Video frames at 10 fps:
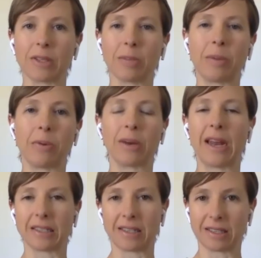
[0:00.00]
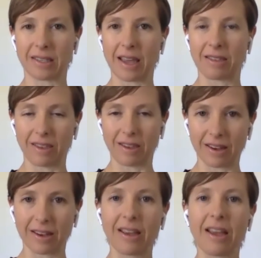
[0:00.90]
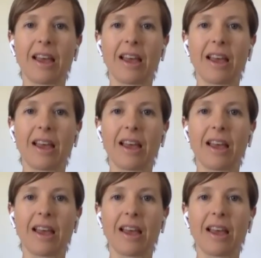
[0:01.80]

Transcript: so people can access that there.